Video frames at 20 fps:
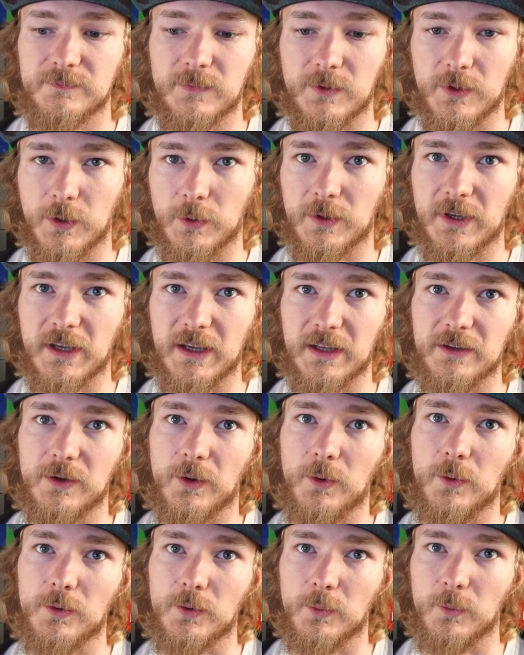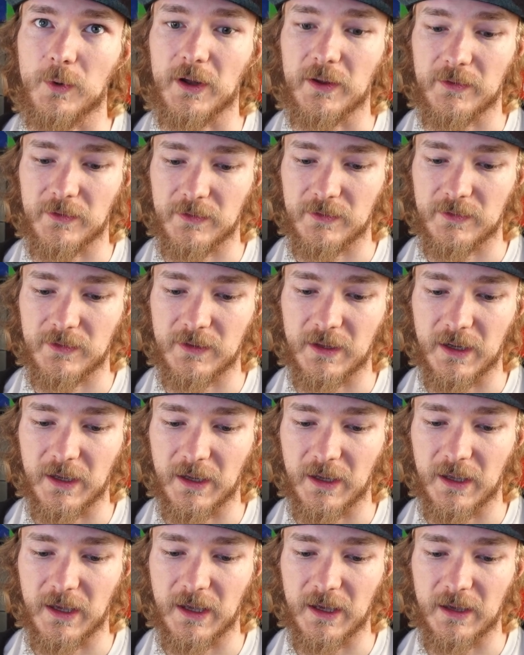locate all the ones that
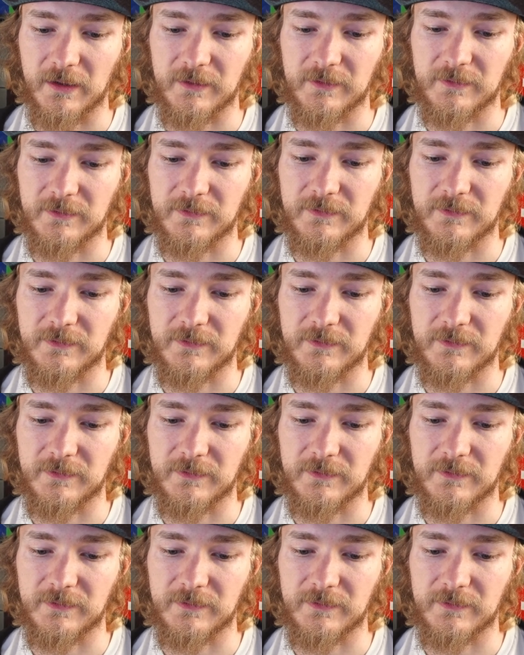I have